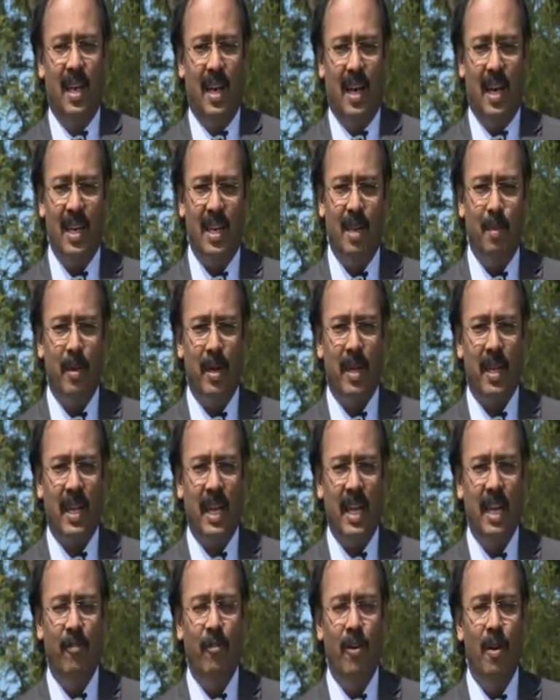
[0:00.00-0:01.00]
Because of
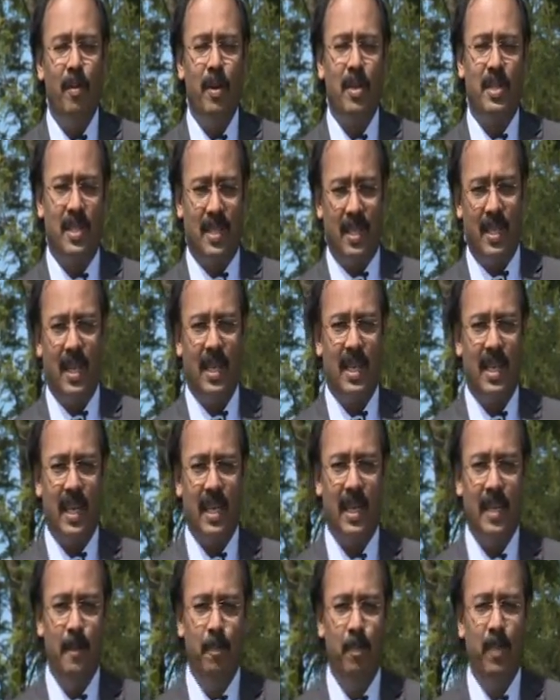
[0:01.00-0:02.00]
this, inflammation
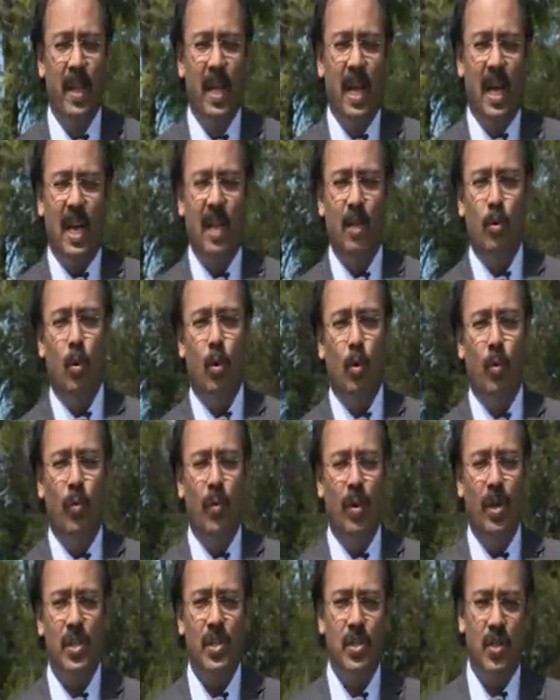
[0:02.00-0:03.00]
starts to occur, and
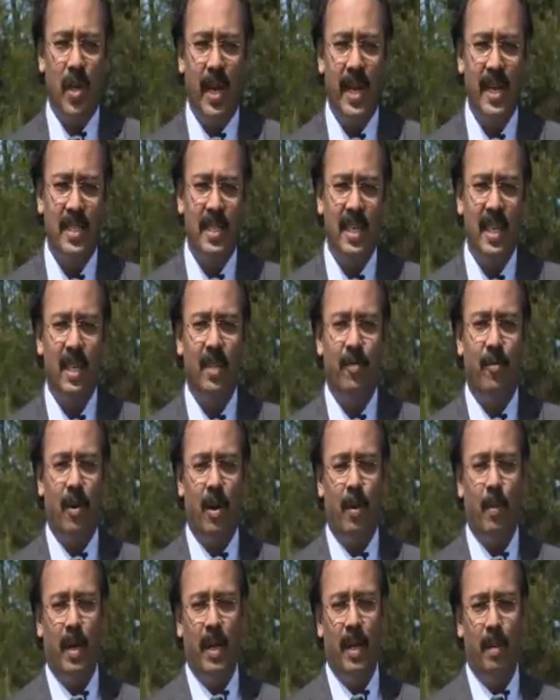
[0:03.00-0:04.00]
in turn it affects
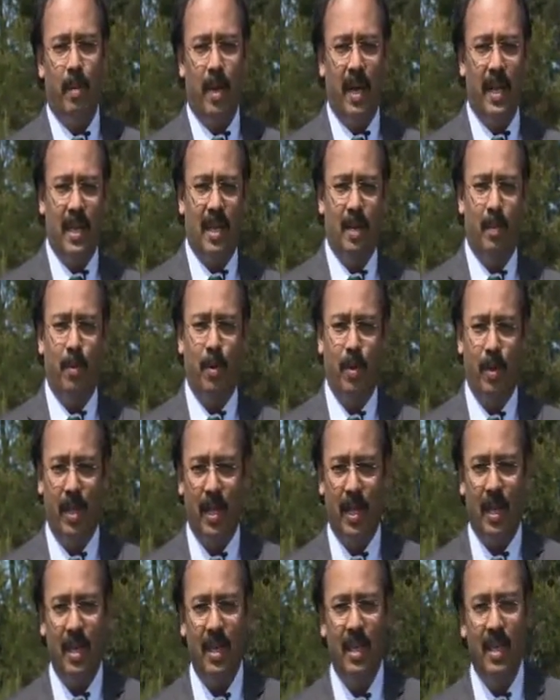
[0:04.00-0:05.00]
all the joints
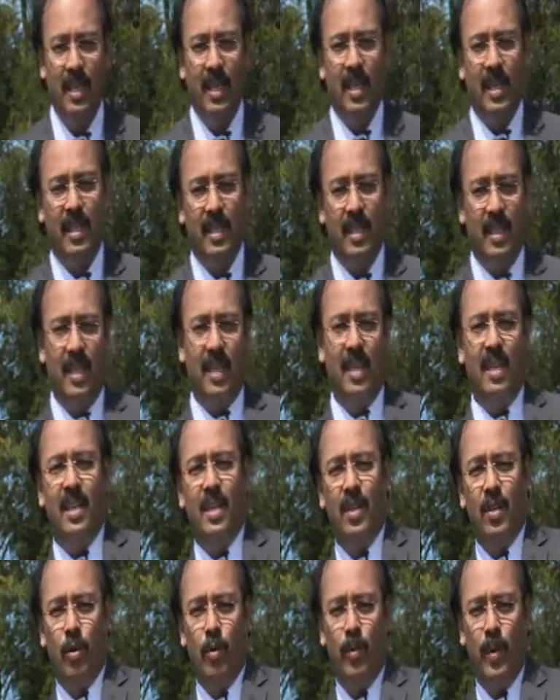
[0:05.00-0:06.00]
individually,
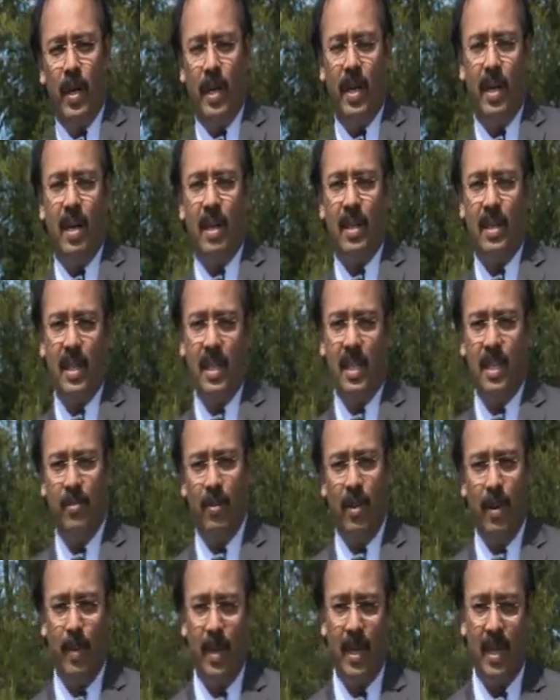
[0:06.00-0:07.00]
causing rheumatoid
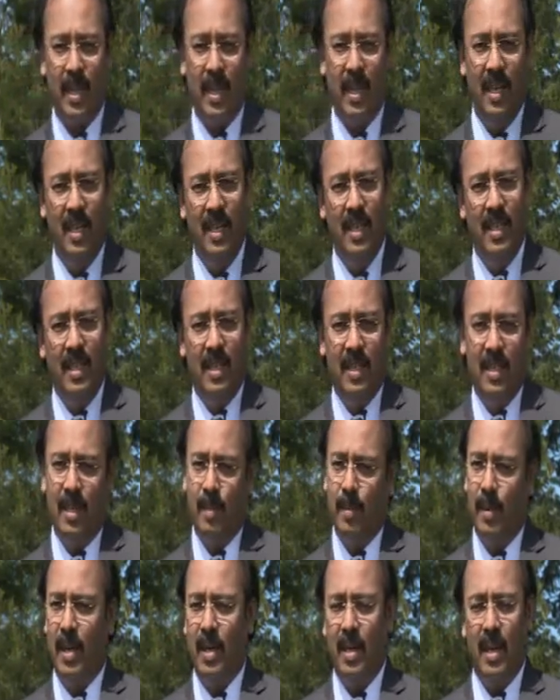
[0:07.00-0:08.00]
arthritis to form,
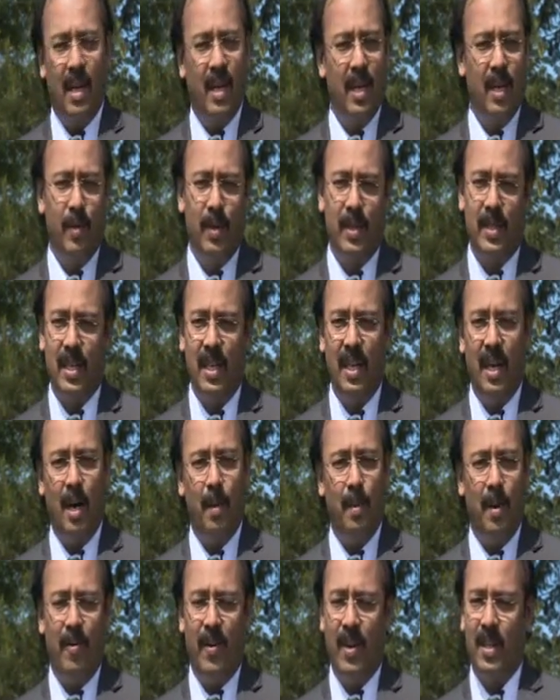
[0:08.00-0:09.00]
which is in Ayurveda
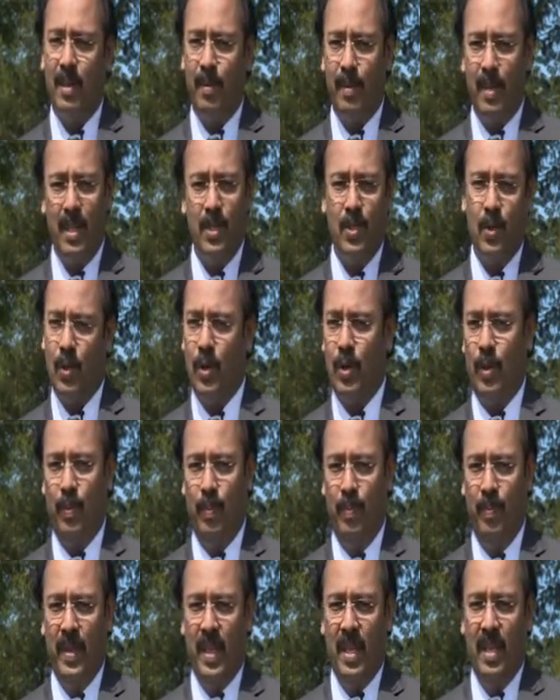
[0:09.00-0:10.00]
called Amavatam.
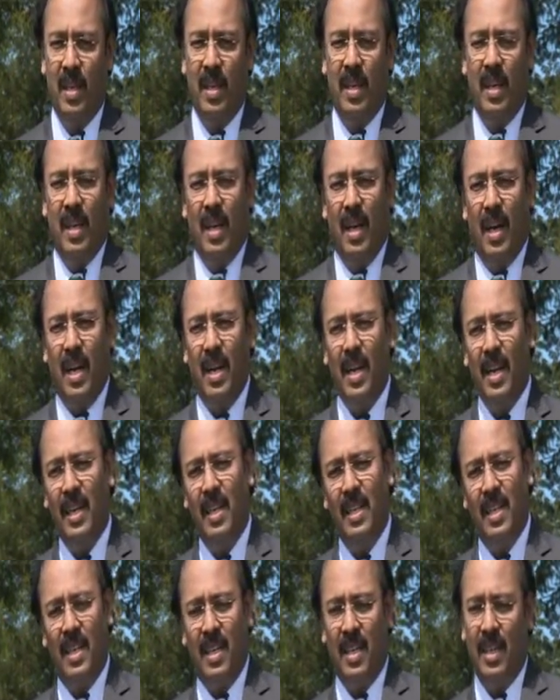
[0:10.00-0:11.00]
But there
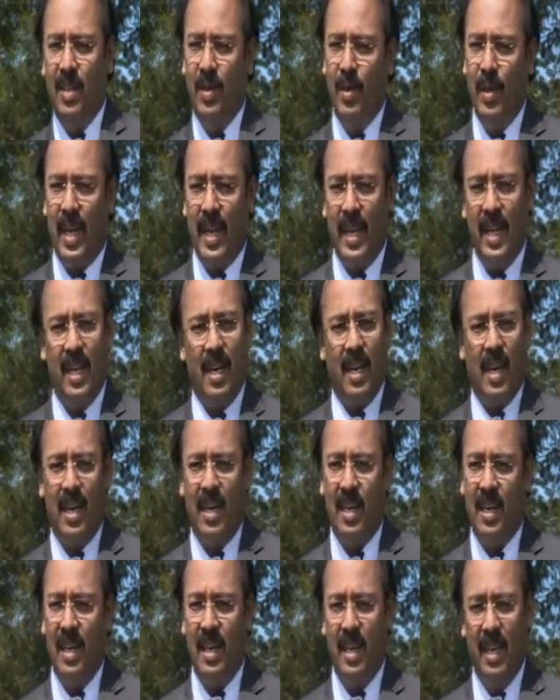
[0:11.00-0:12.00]
are a lot of reasons
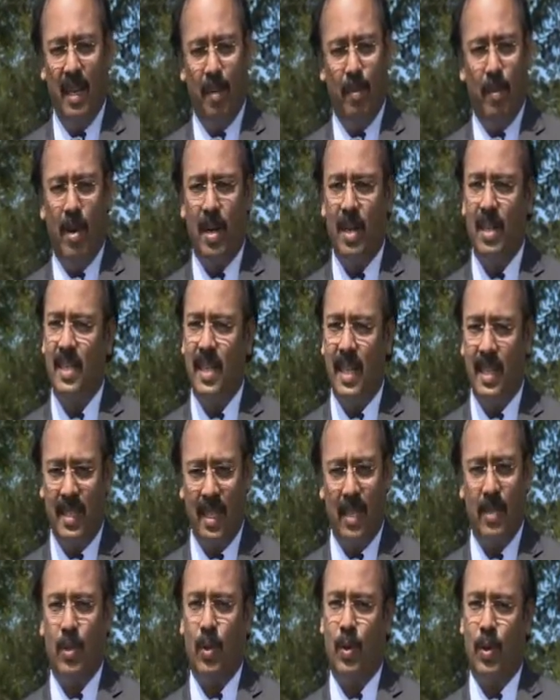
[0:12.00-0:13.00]
according to modern science
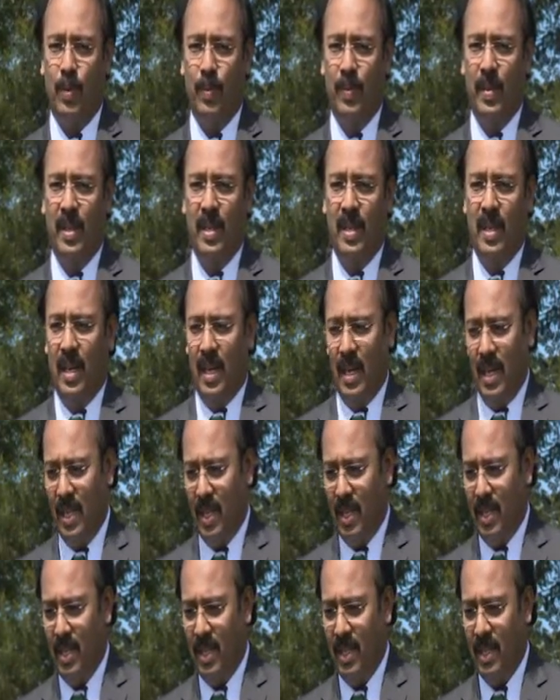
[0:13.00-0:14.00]
nowadays. For
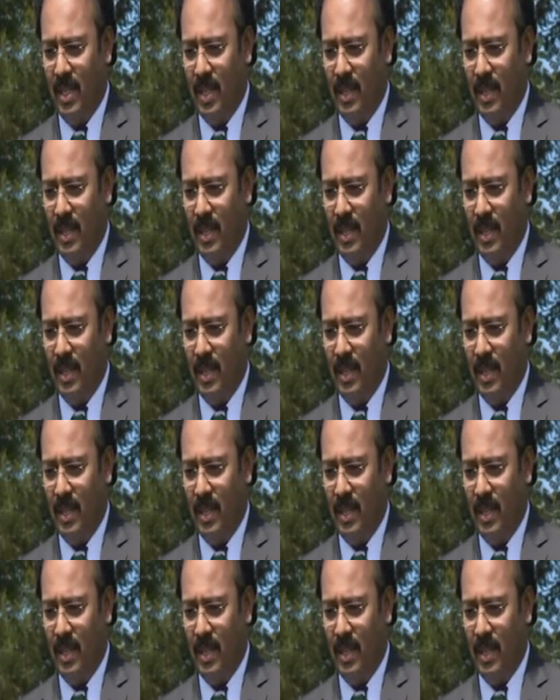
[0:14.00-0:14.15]
example,